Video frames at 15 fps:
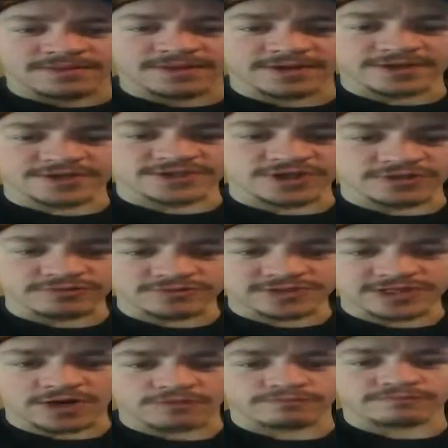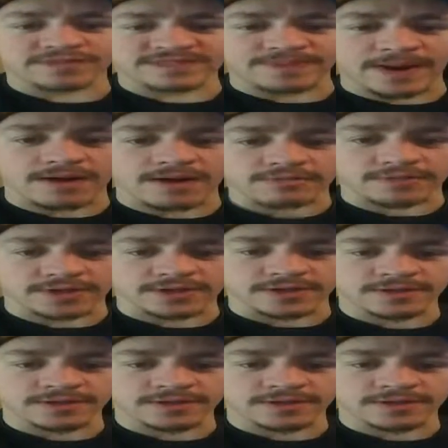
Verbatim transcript: The controls don't respond.